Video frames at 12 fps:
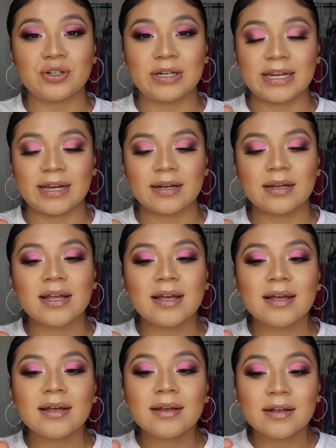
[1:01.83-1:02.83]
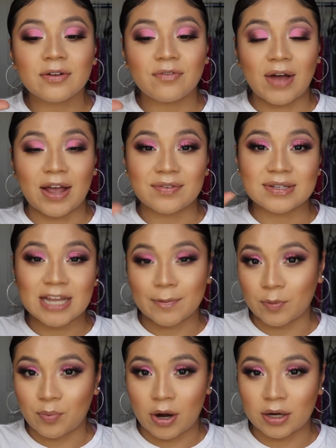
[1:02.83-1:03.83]
you get 5
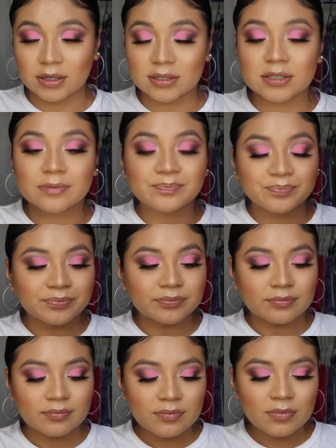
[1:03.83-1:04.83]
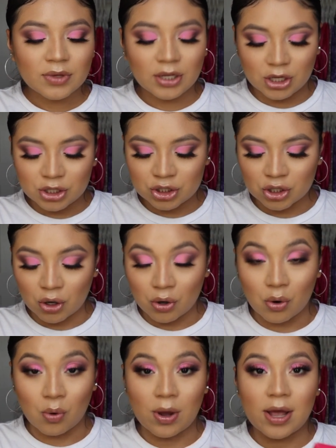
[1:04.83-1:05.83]
sample products.
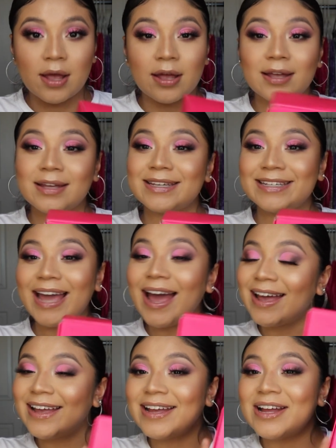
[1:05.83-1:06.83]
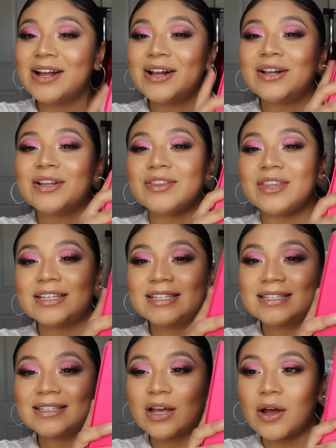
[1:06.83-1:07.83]
So yeah, this
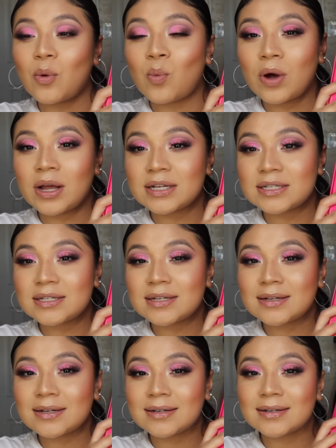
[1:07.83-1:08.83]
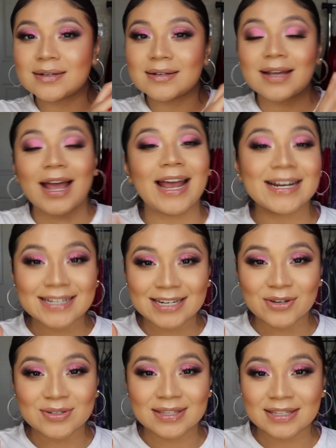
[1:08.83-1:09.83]
is what I did
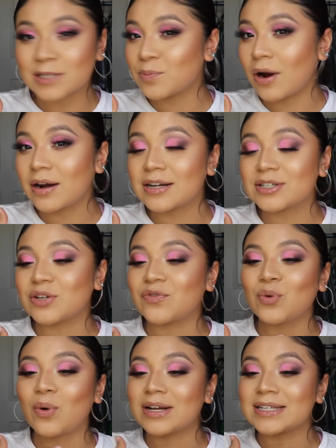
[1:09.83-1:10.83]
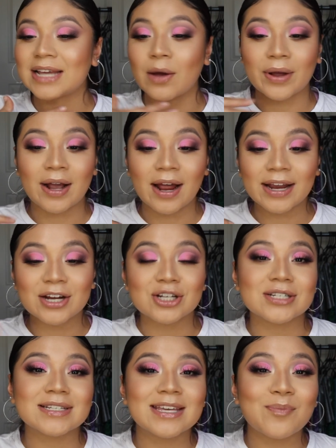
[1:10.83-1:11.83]
using these products. So if you want to see how I got here,
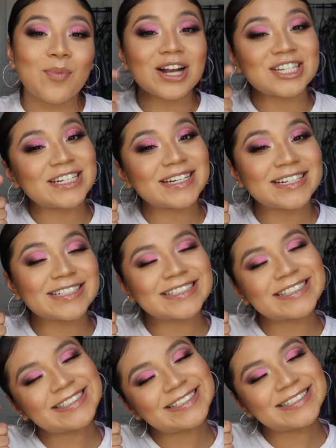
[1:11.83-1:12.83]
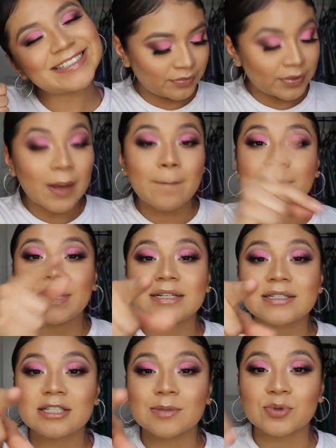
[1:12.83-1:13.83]
just keep watching.
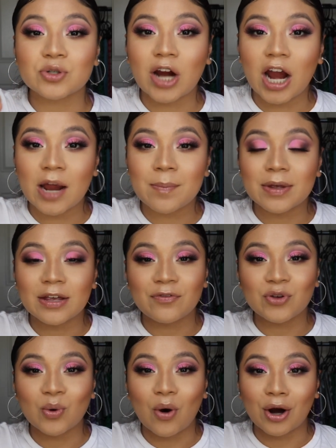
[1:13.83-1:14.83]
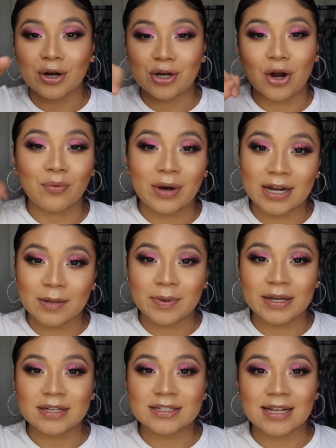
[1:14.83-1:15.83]
But subscribe if you aren't already,
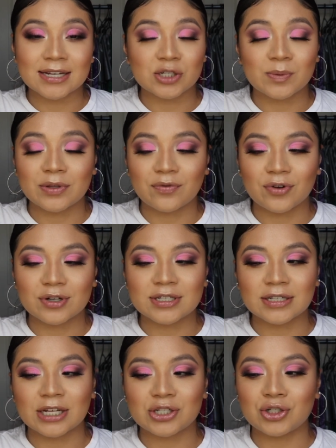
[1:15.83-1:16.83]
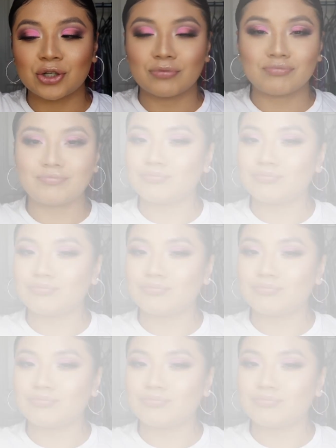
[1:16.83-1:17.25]
because that should be the first thing that you do.